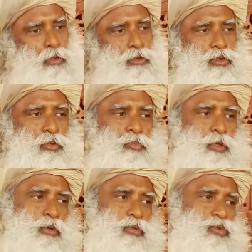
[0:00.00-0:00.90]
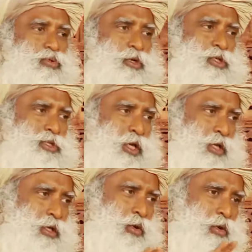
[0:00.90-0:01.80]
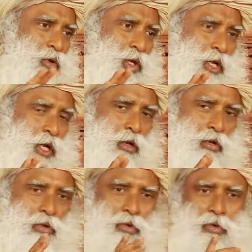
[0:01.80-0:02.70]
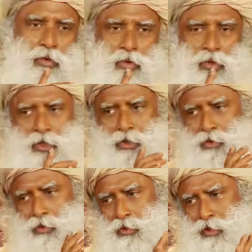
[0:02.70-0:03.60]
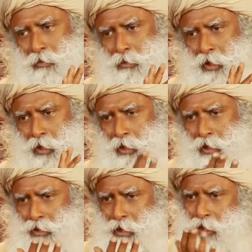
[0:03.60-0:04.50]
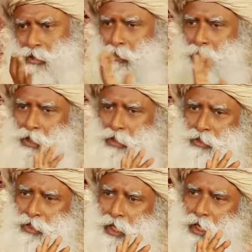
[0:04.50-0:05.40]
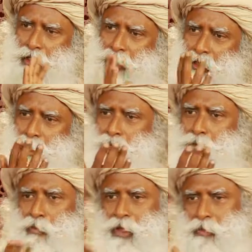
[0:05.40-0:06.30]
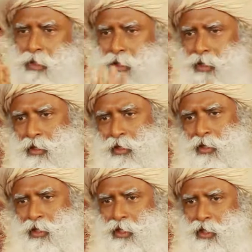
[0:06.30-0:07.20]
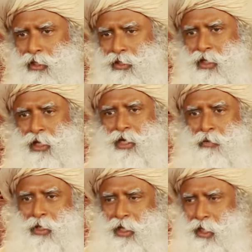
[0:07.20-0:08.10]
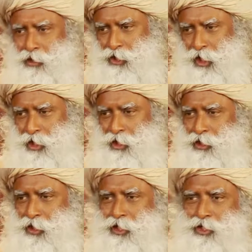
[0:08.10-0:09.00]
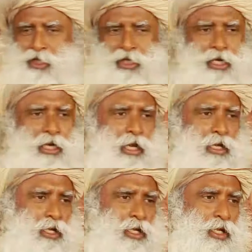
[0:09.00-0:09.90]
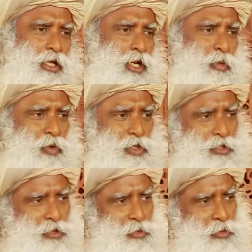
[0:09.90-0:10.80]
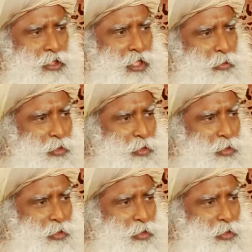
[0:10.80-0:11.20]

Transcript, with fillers: So pure rumor started all around, oh, he's doing something, he's got somebody inside, maybe he's an enemy agent, he suddenly landed here, what is he doing there,